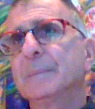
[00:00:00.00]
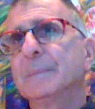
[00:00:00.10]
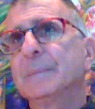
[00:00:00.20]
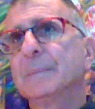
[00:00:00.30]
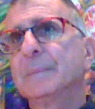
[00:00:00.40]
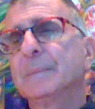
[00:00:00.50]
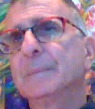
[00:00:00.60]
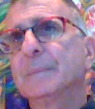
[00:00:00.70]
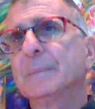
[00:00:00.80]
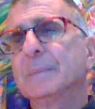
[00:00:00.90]

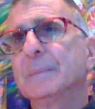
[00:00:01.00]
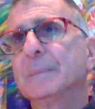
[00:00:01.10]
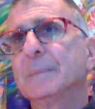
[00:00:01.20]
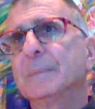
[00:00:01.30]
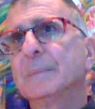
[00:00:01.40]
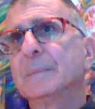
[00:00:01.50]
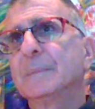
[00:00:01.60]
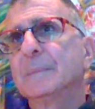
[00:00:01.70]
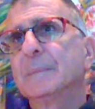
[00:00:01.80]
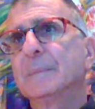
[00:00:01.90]

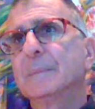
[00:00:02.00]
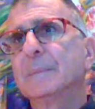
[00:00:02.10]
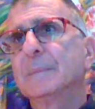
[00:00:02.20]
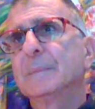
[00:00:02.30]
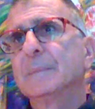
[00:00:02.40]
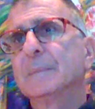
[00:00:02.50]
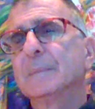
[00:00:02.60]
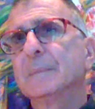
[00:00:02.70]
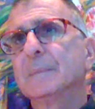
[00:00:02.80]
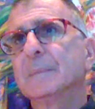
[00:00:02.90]

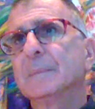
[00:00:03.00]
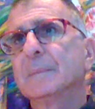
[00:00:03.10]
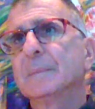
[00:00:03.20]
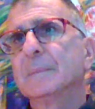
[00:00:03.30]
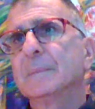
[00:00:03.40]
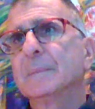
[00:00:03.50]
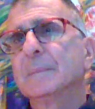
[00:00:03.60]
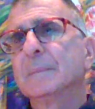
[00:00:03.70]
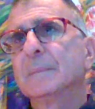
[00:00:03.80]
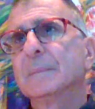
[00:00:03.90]

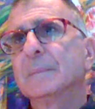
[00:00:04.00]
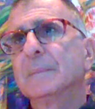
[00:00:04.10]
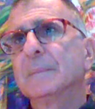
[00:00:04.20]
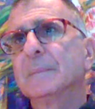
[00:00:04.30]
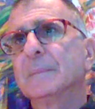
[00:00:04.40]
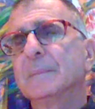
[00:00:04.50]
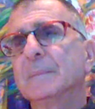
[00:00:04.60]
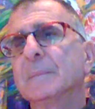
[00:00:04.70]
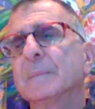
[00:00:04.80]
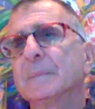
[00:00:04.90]

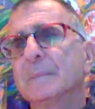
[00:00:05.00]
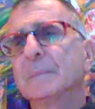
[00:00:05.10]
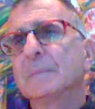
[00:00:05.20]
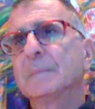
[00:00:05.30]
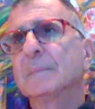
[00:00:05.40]
(not speaking)